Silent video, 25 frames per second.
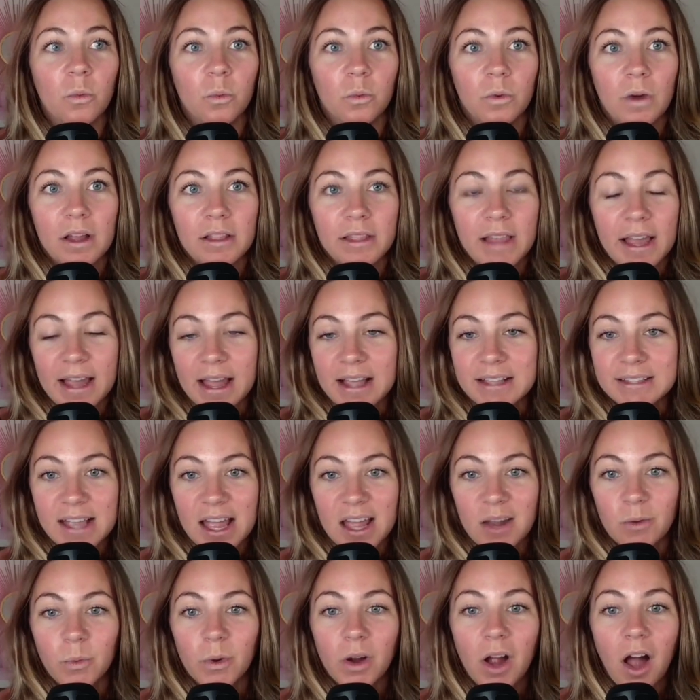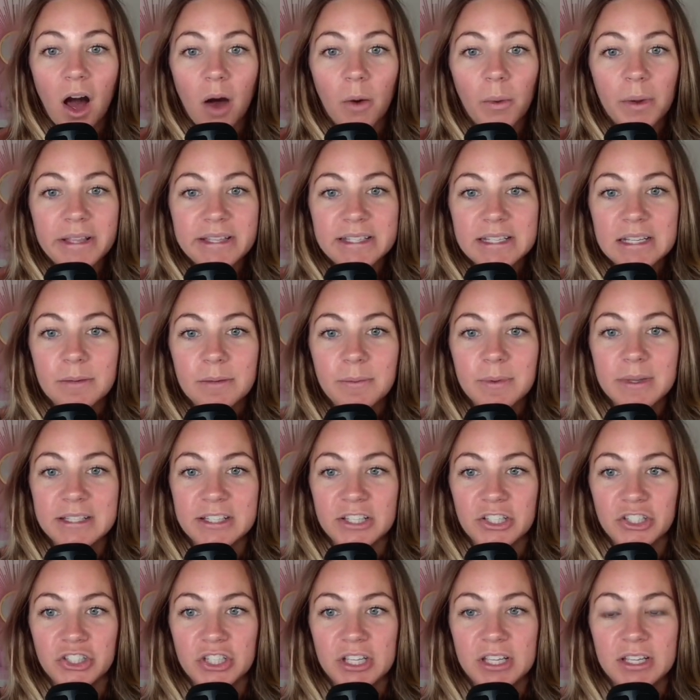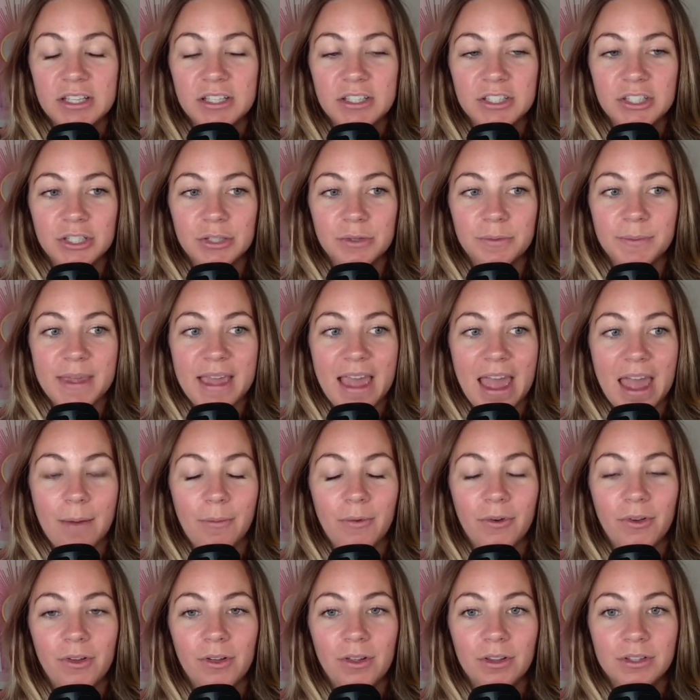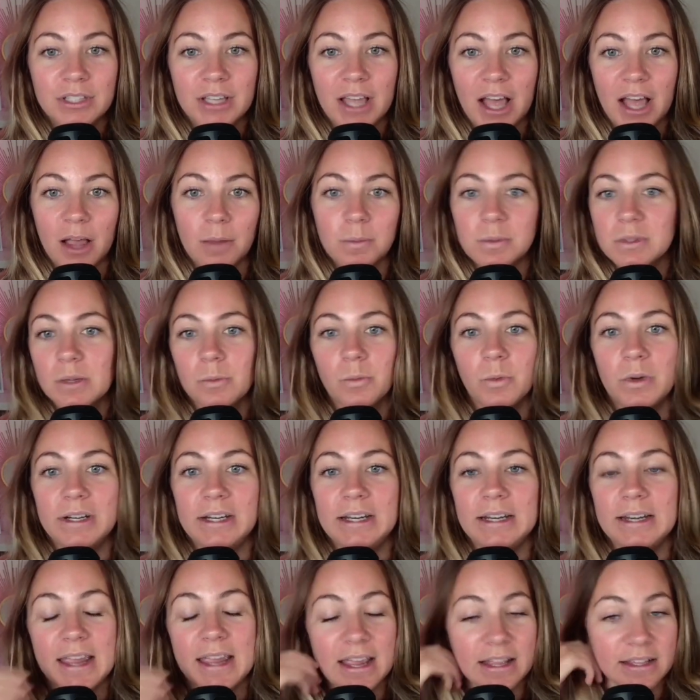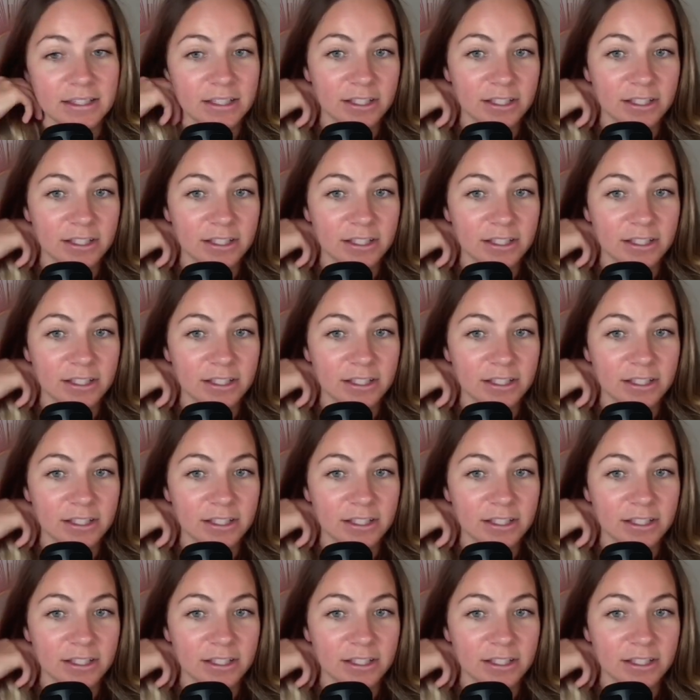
like I said, we're always in a position to be able to help someone in need.